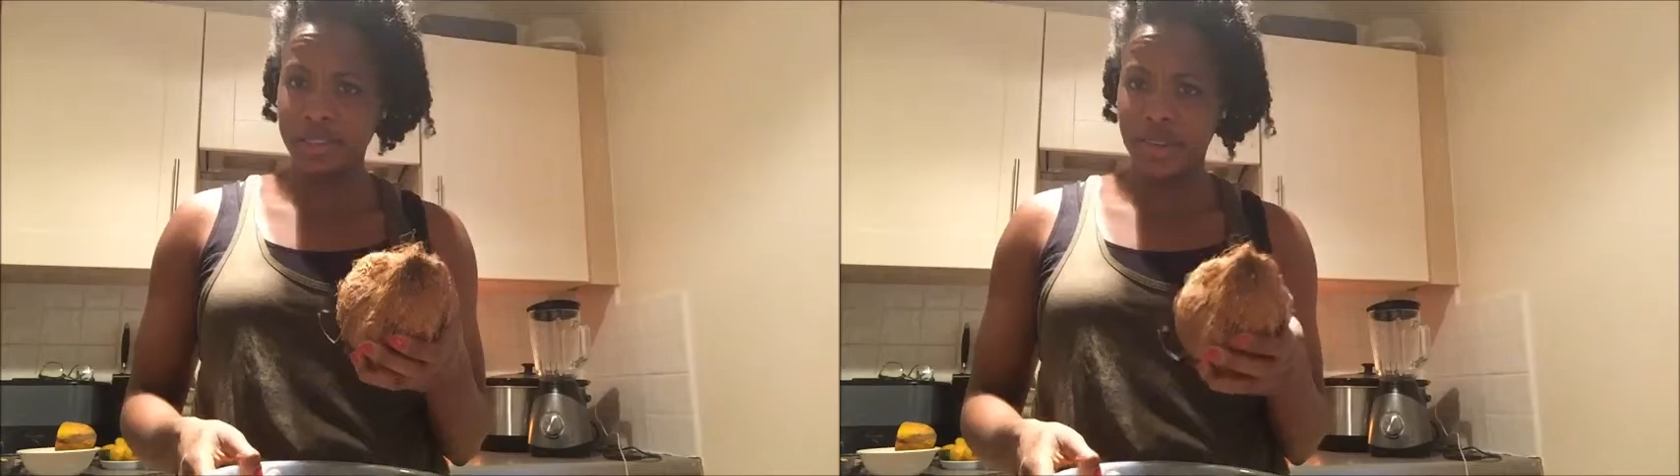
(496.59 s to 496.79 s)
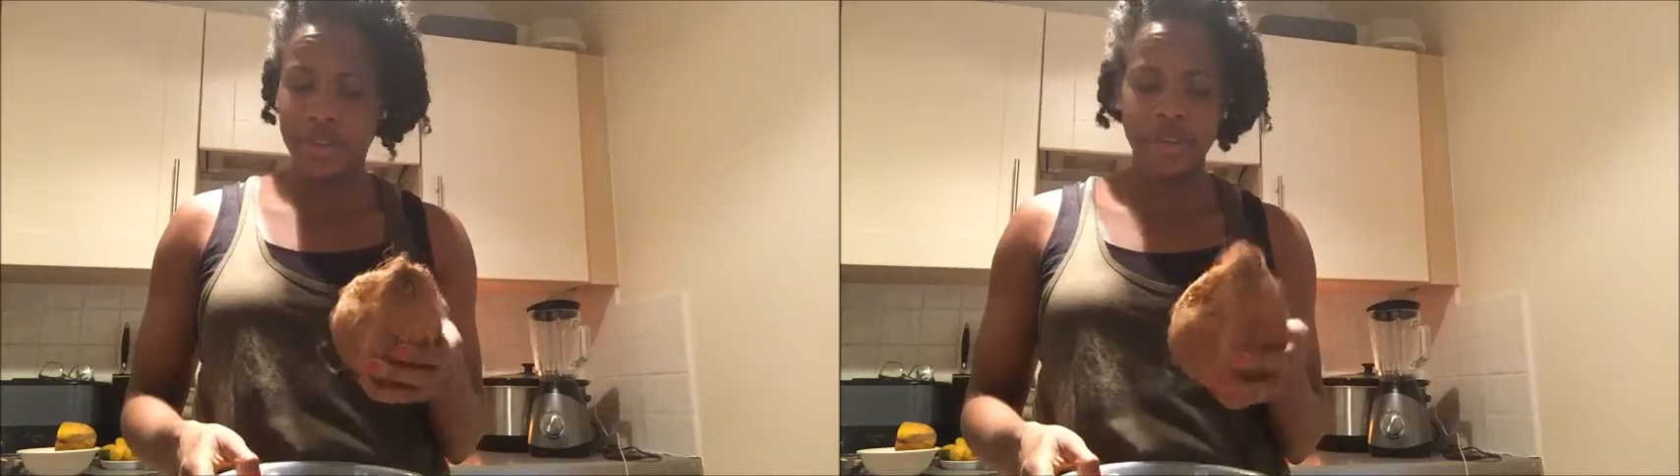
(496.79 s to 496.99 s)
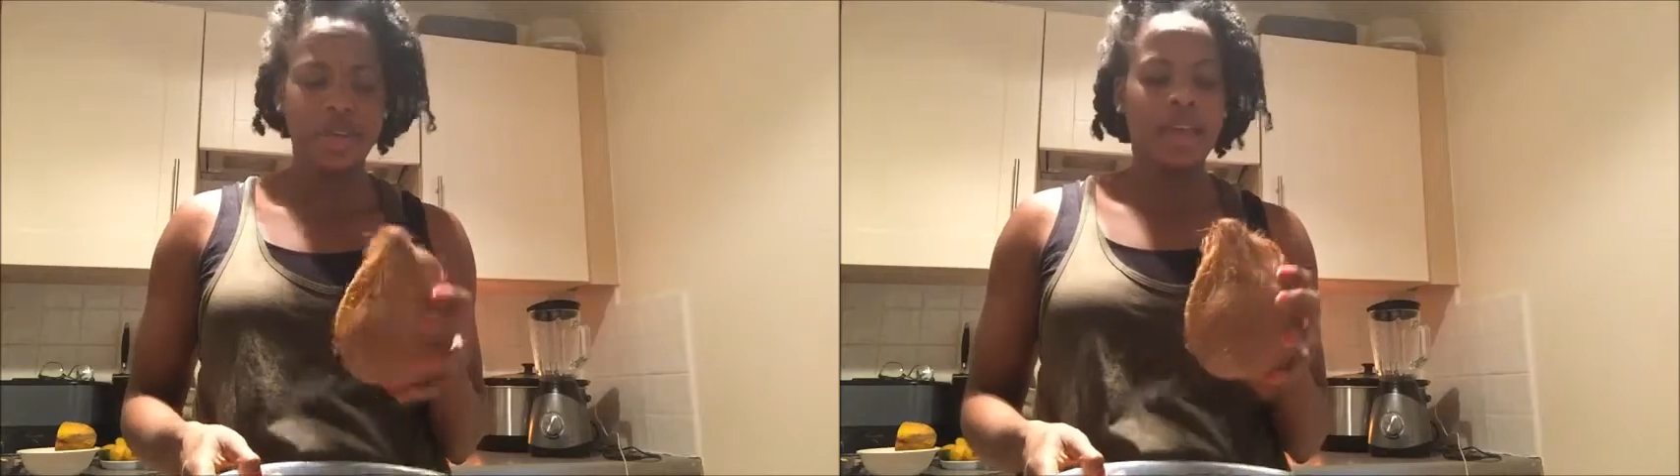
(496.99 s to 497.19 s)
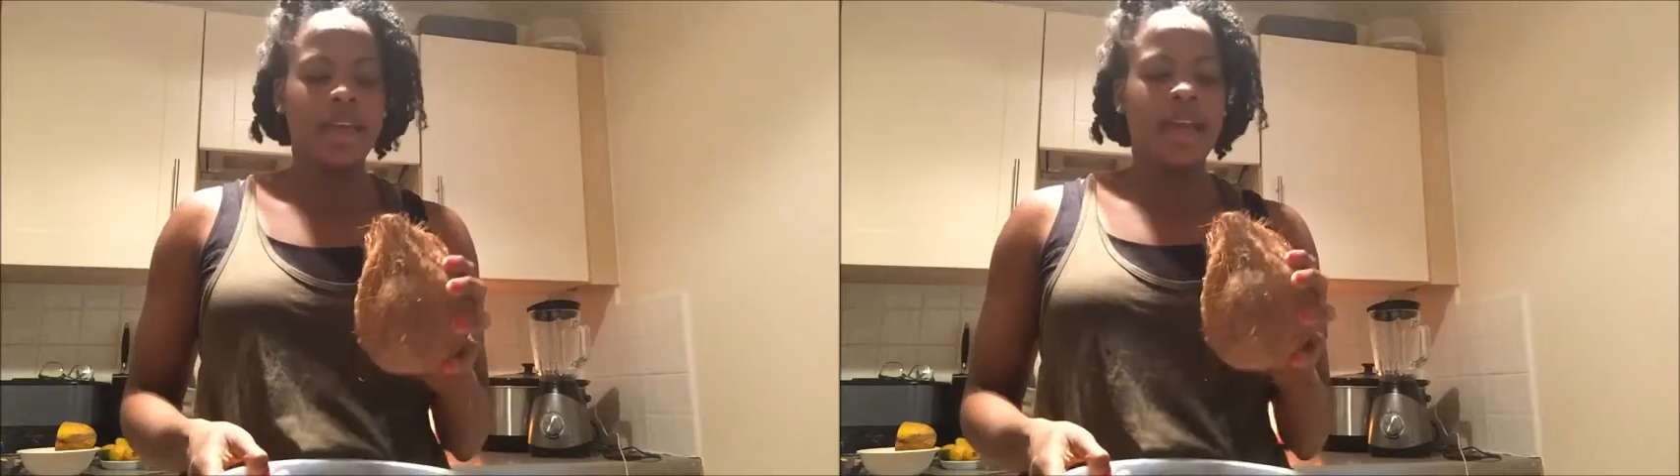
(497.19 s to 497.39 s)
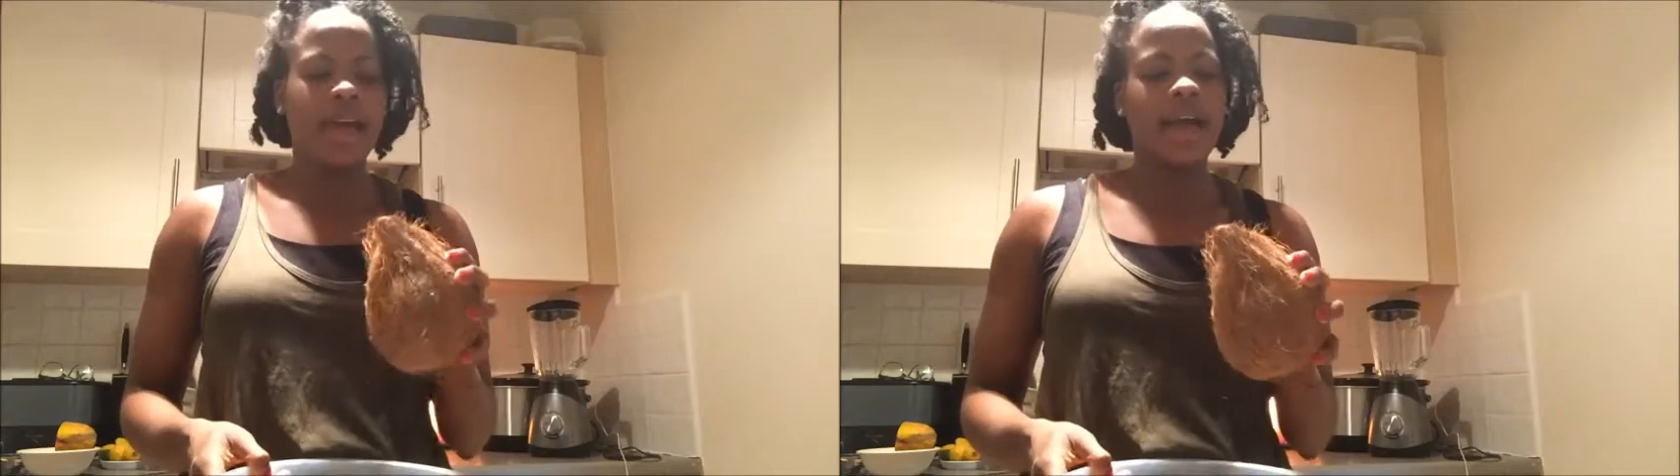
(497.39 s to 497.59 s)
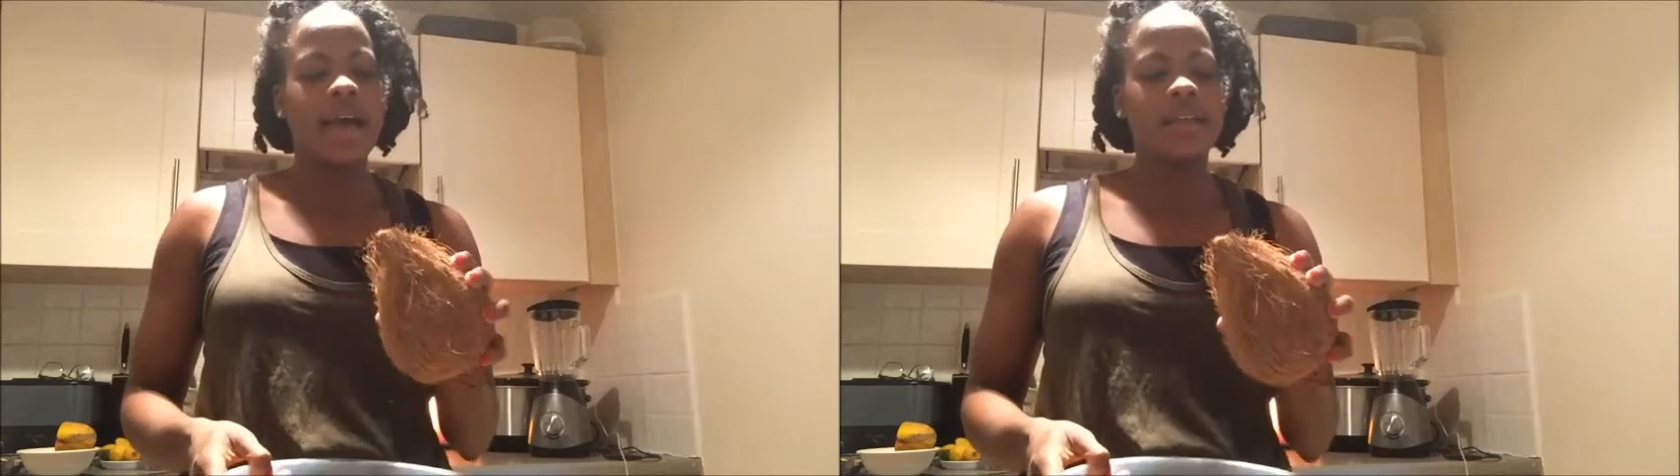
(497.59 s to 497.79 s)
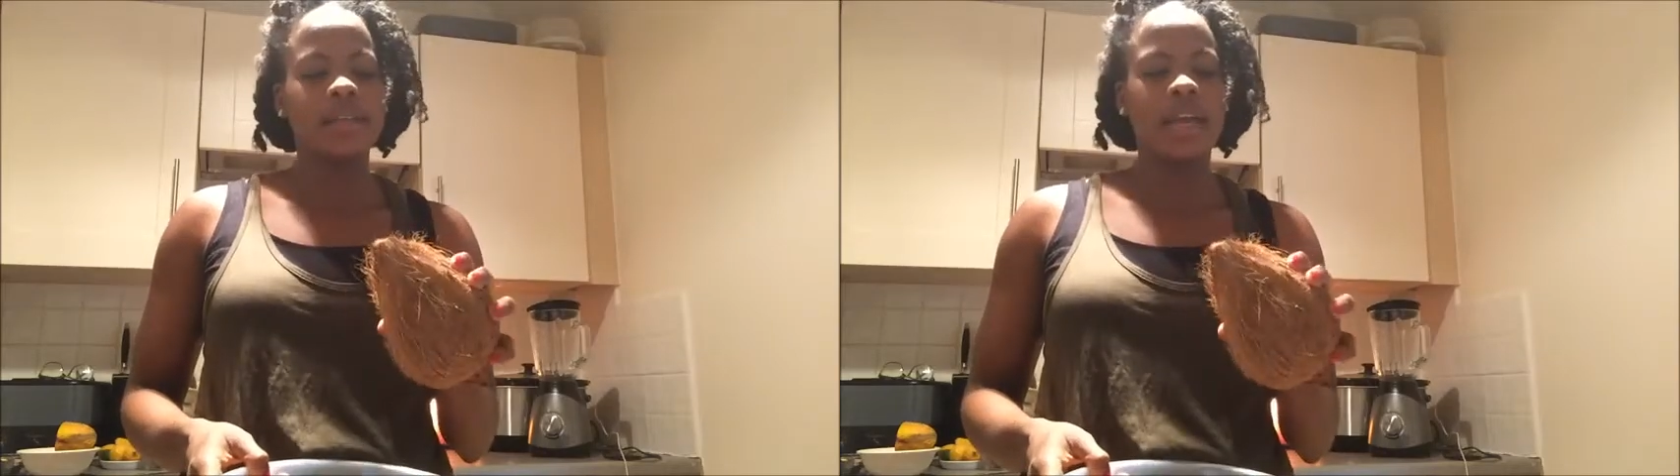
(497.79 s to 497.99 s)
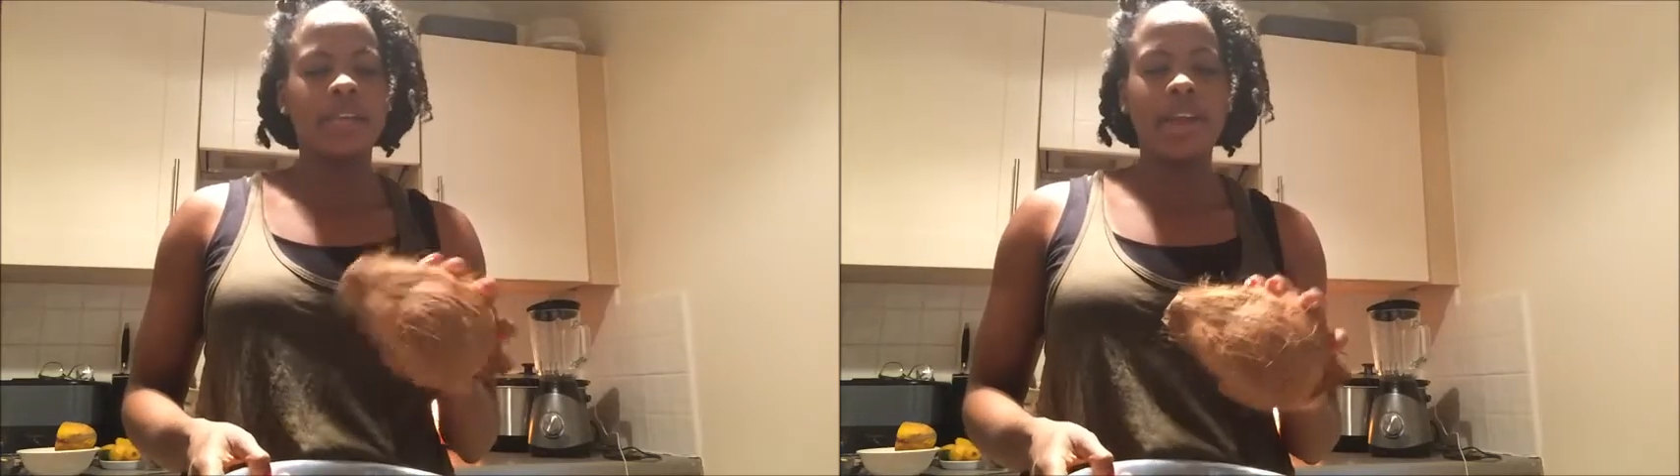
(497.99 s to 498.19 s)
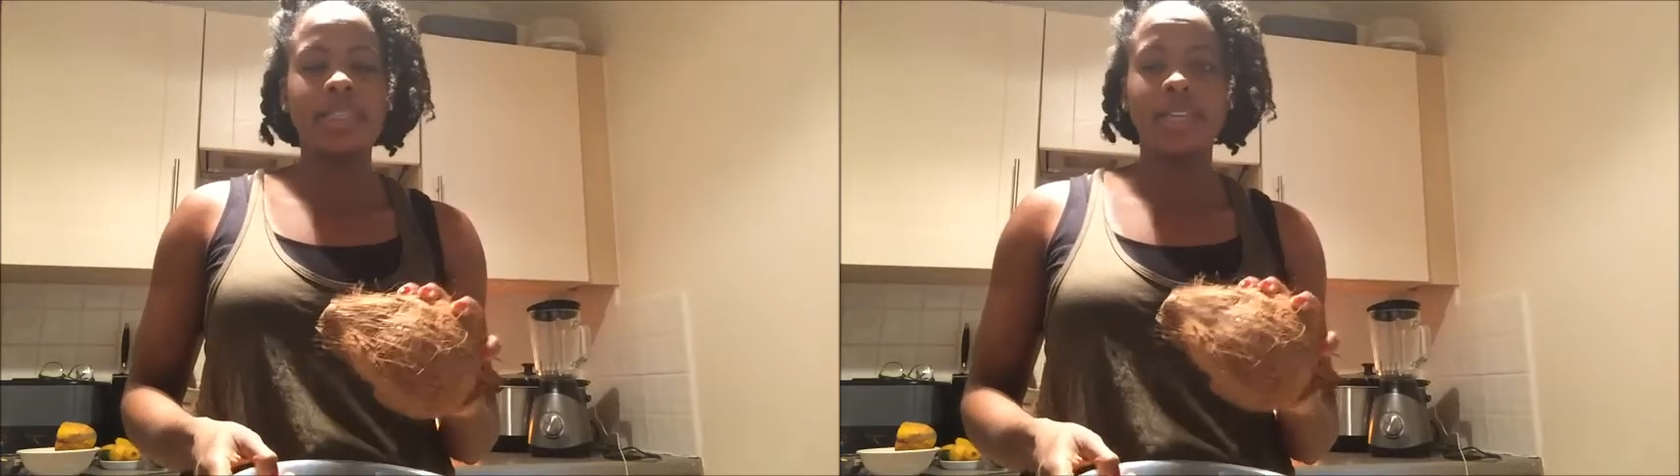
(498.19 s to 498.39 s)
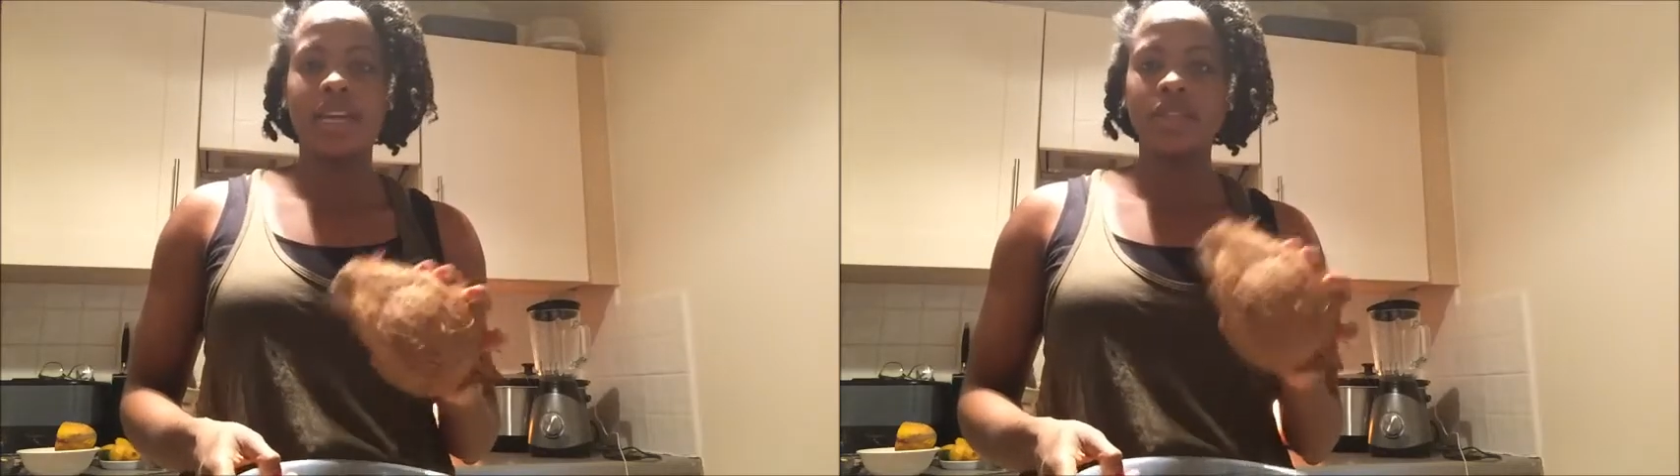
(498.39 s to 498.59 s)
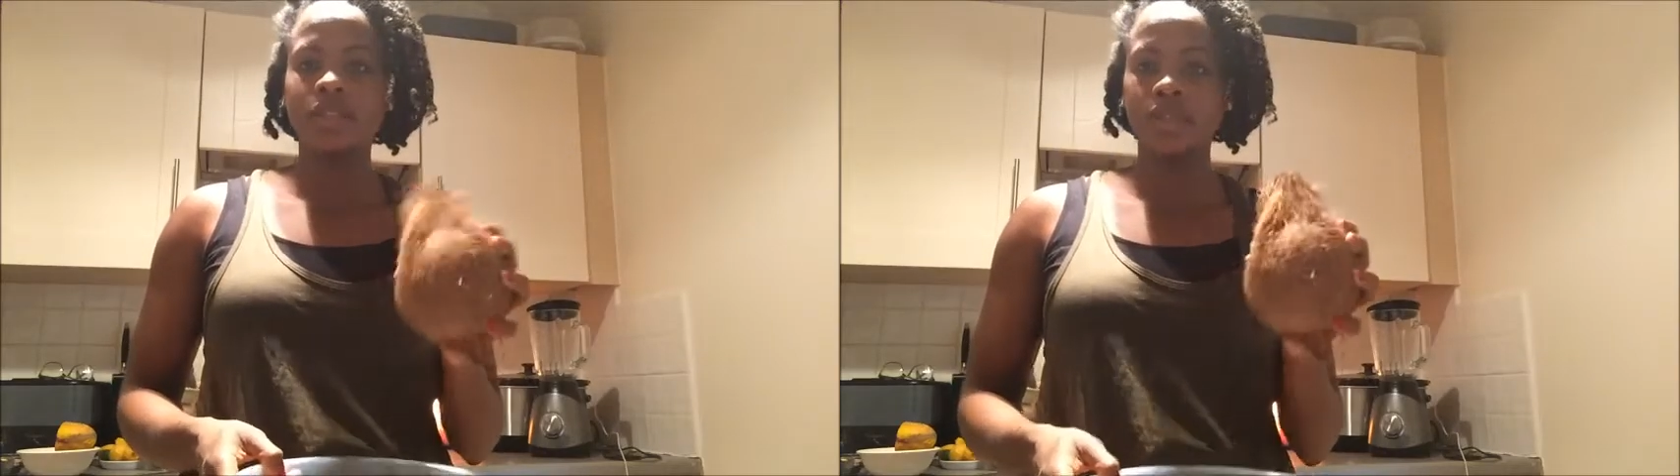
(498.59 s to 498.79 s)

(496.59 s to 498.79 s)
sorry, and I realized I